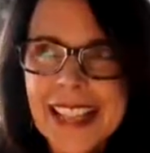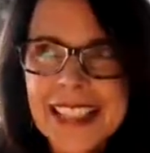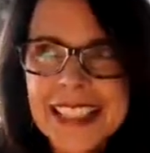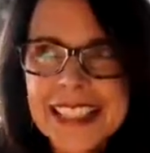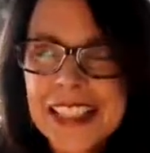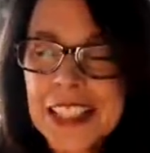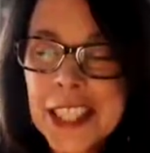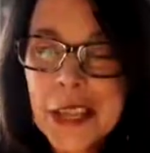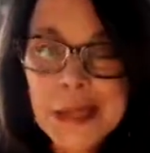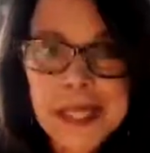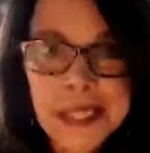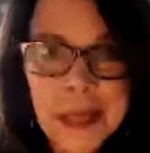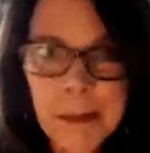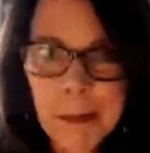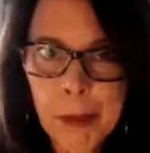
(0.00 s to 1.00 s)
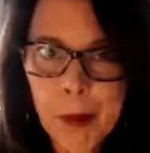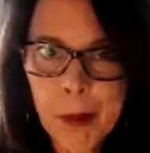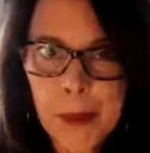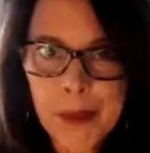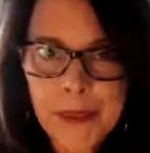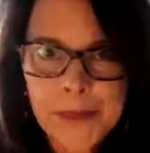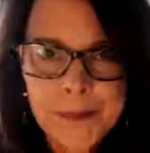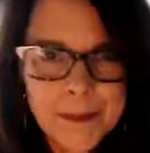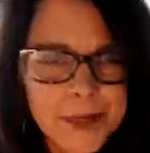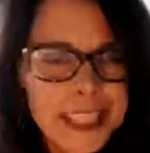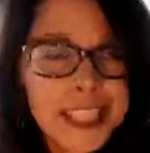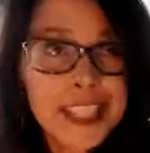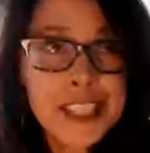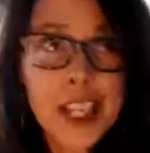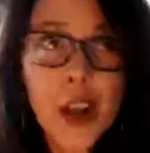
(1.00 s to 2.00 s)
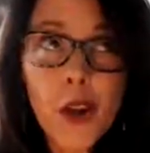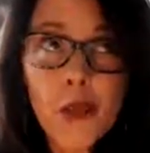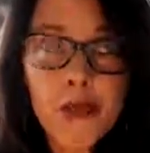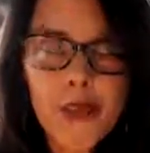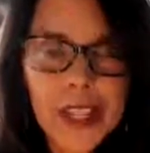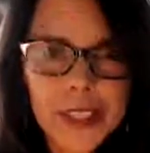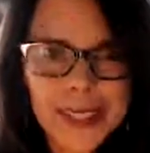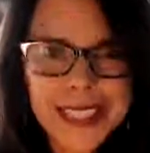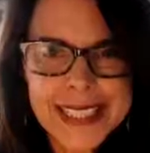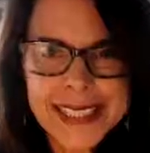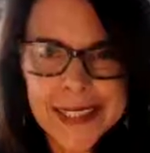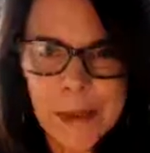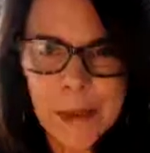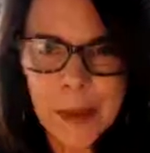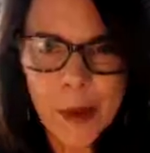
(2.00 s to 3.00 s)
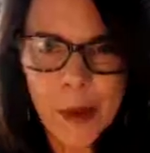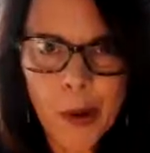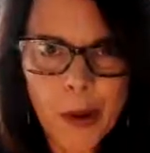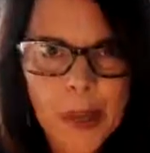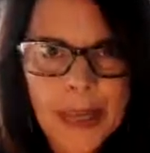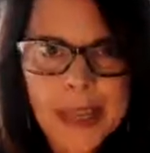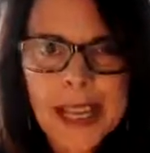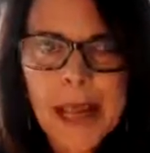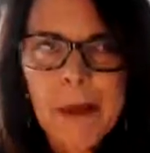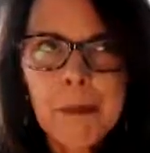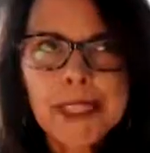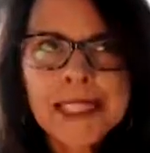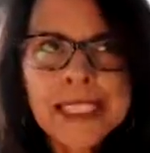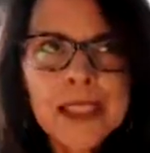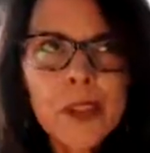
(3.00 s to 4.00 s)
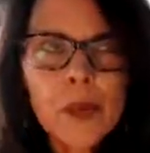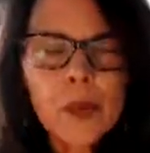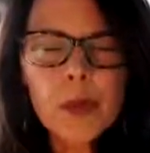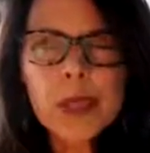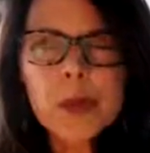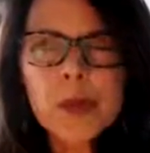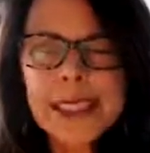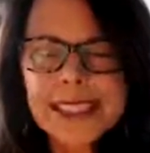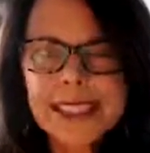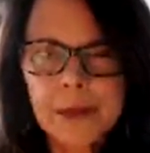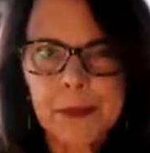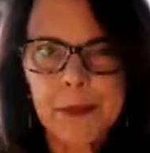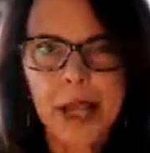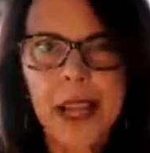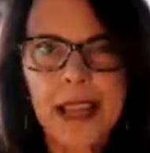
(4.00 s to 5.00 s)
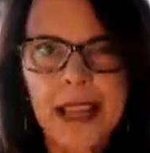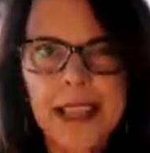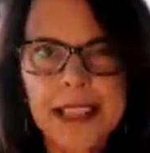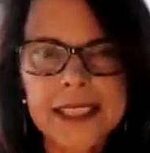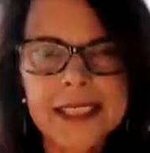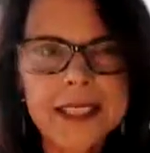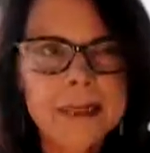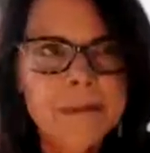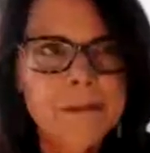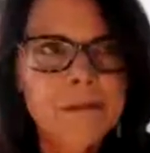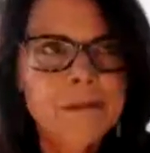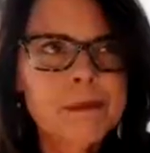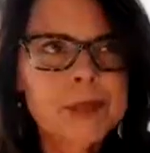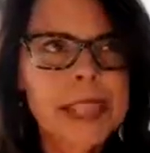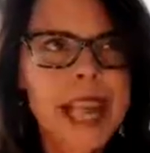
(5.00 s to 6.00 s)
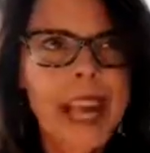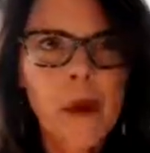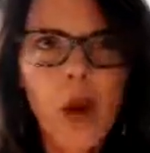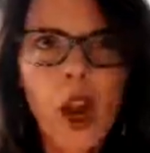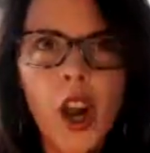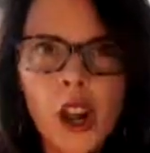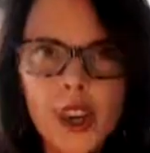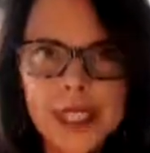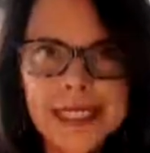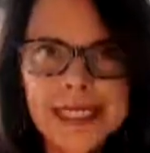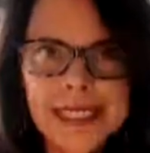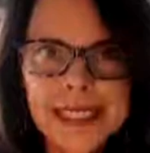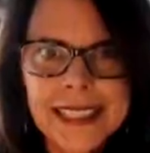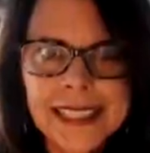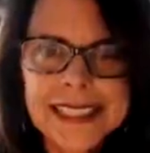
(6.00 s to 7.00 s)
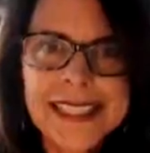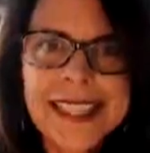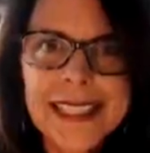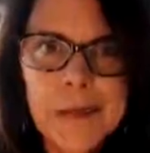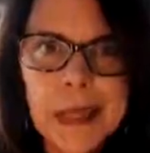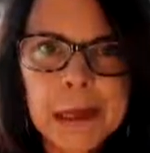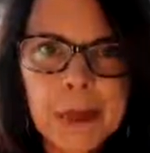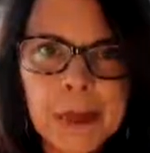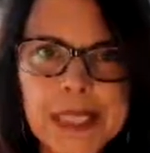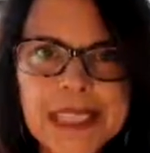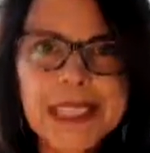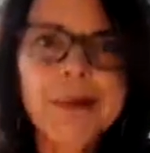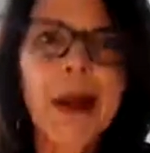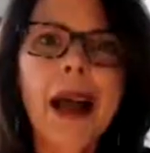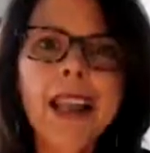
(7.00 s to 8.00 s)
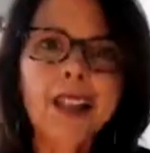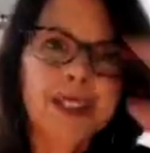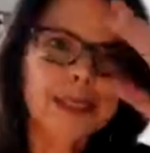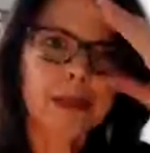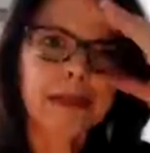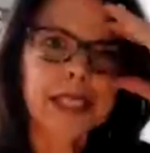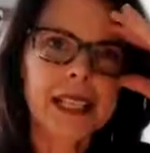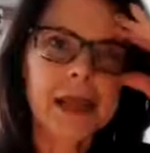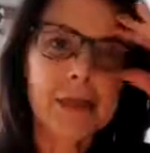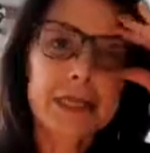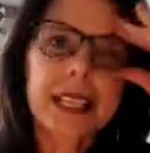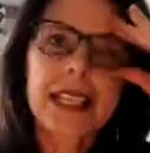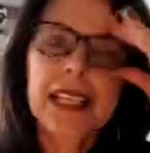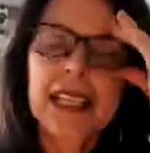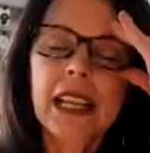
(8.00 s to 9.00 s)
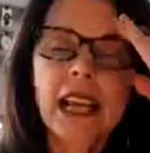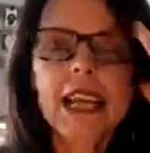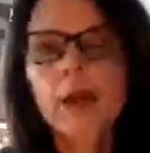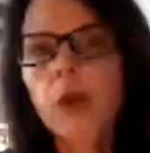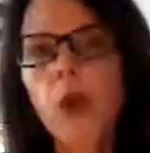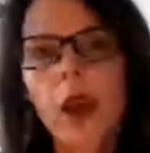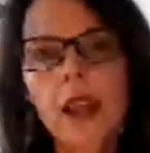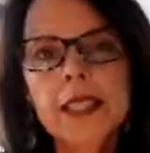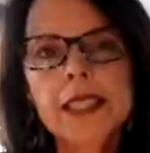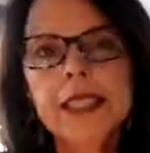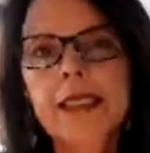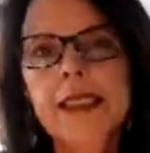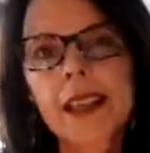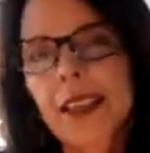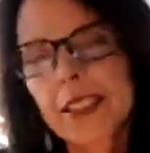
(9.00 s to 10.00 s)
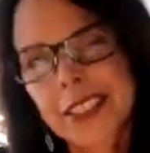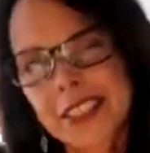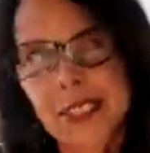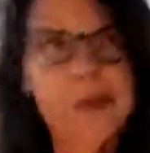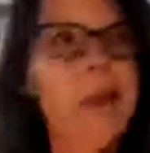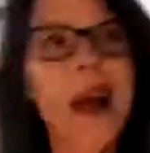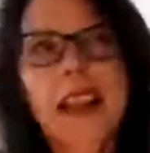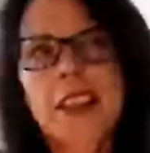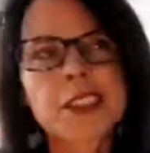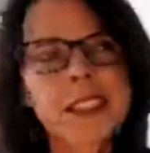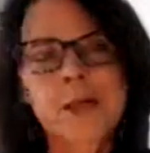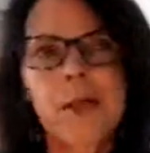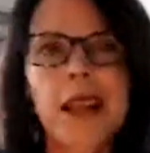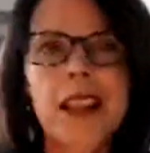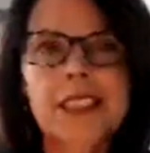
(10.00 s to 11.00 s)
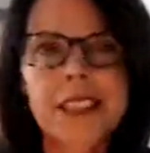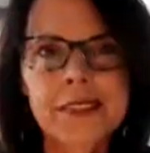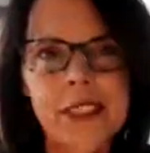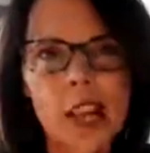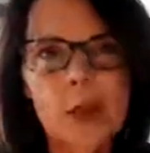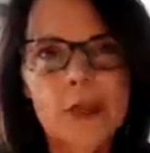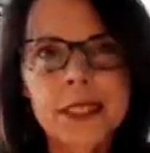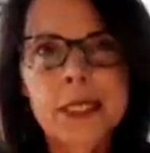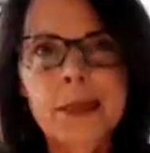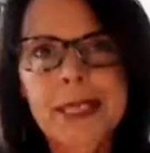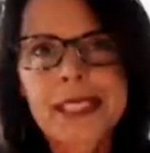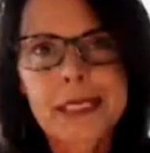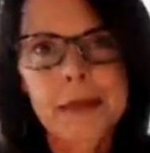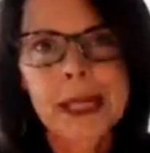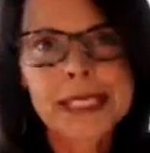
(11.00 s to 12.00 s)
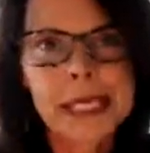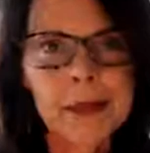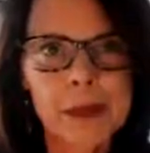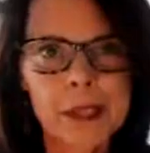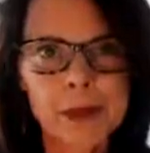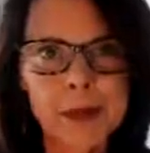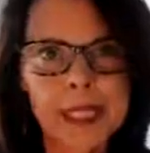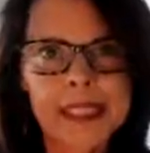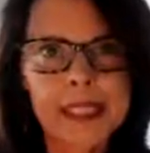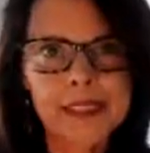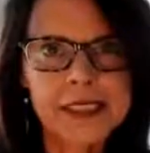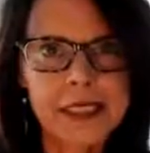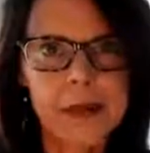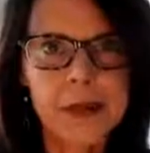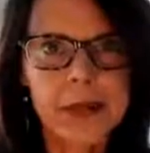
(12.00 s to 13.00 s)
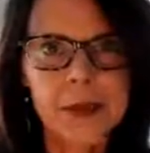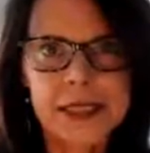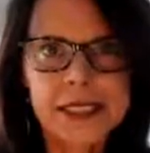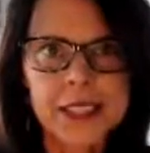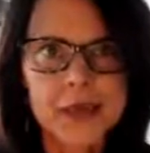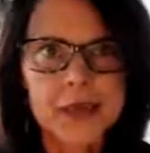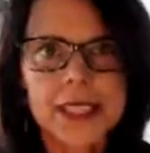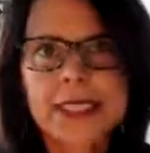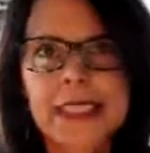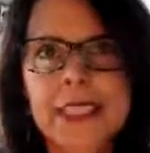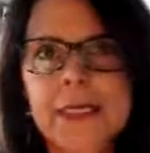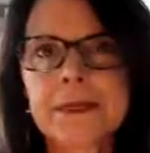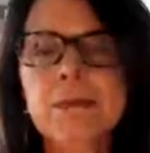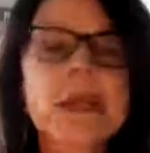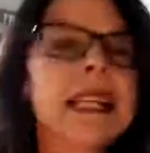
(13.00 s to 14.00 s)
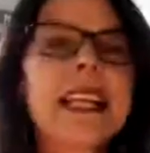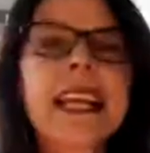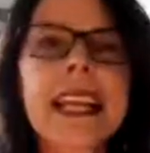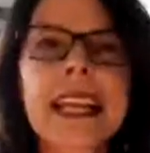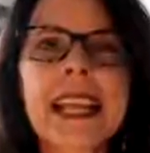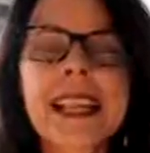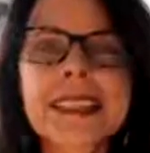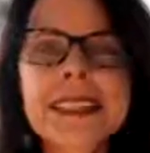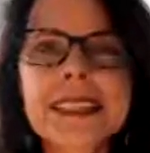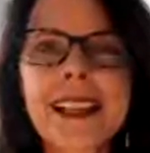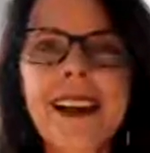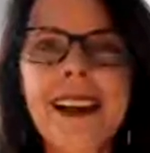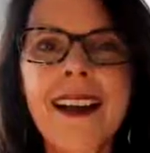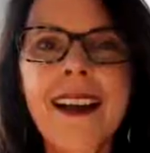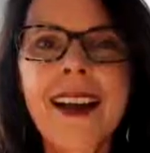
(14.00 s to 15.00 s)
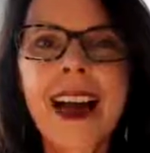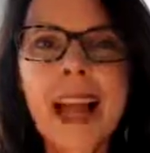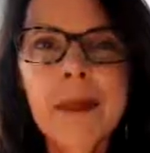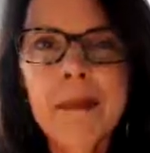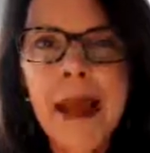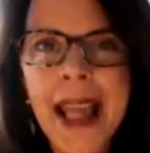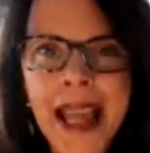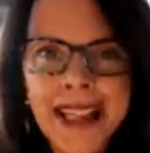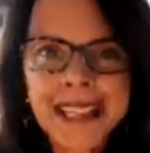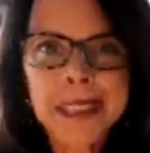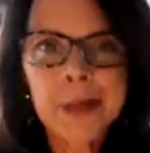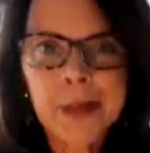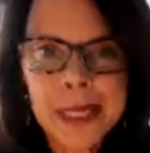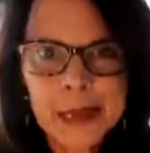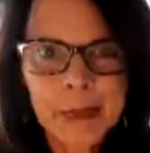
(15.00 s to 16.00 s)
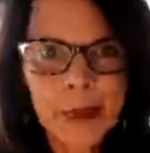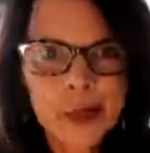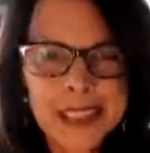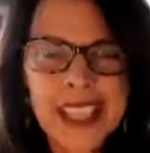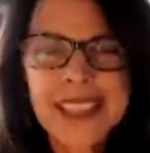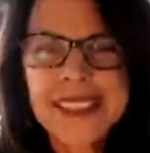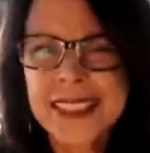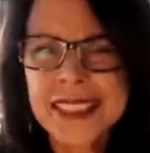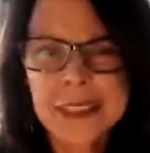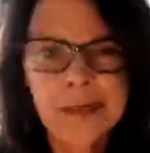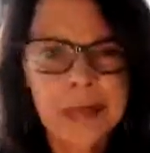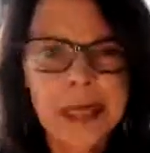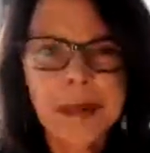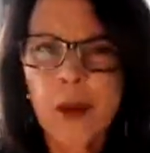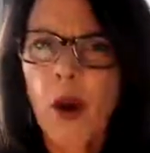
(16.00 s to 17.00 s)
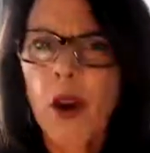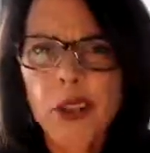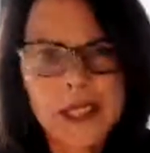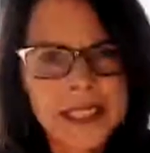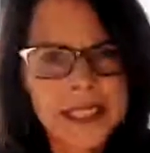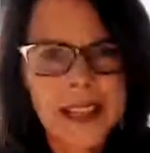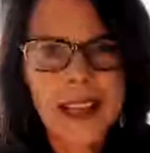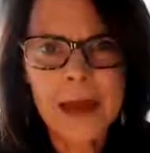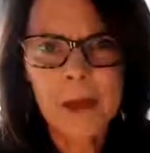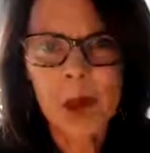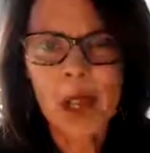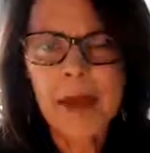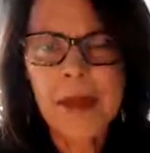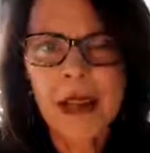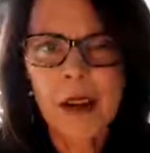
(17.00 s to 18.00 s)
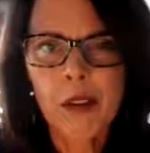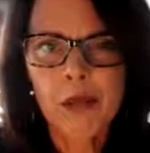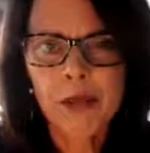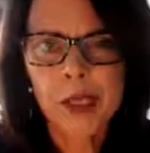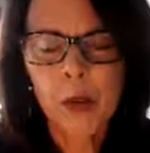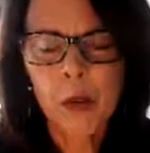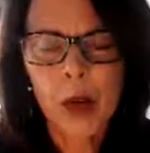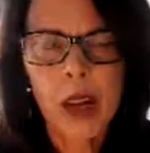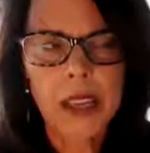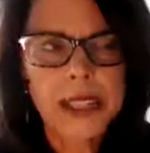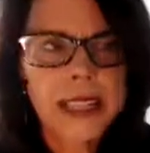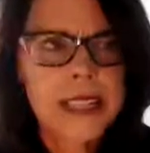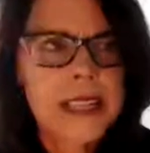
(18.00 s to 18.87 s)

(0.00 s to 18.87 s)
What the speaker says: So simple, so very simple, but you would be surprised how hard it is to get people to smile sometimes. I walk, there's miles and miles of open space in my neighborhood right outside my window right there. And I pass people, dozens of people all the time while I'm out for a walk.